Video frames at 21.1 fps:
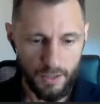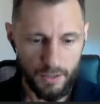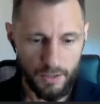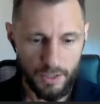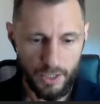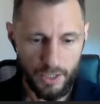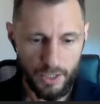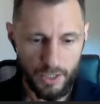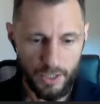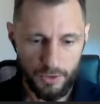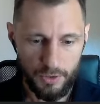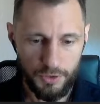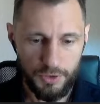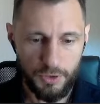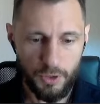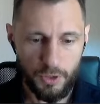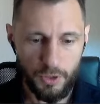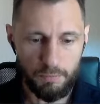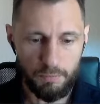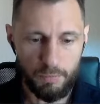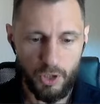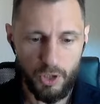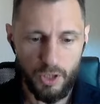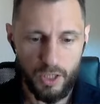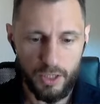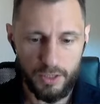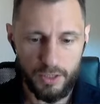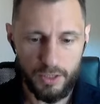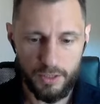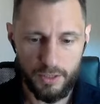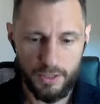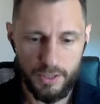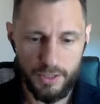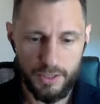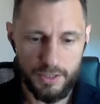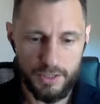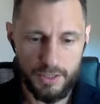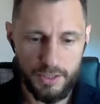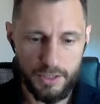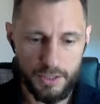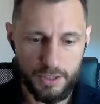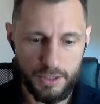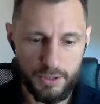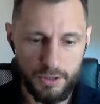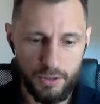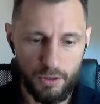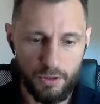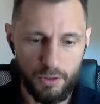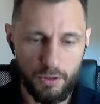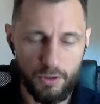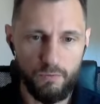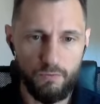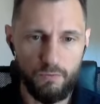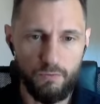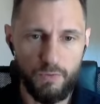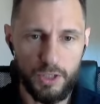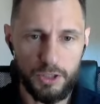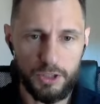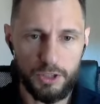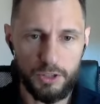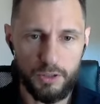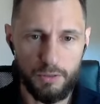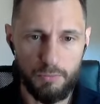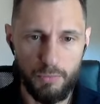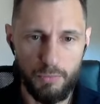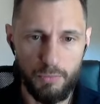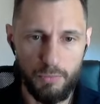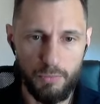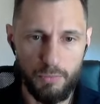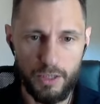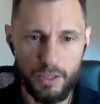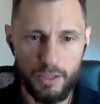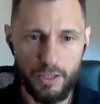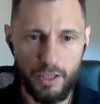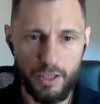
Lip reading: Now, the third block is the external function block.